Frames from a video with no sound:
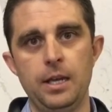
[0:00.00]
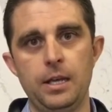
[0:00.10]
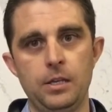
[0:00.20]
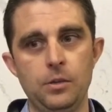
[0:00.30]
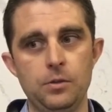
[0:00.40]

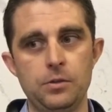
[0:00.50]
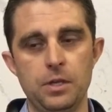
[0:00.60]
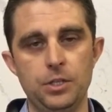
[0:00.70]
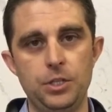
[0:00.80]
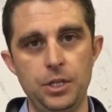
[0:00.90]
and use
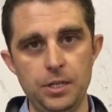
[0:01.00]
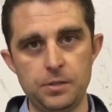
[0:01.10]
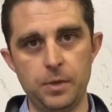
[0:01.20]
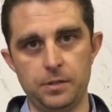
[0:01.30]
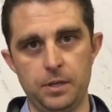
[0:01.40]
the
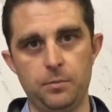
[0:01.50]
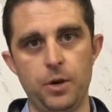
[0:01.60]
cheese mixing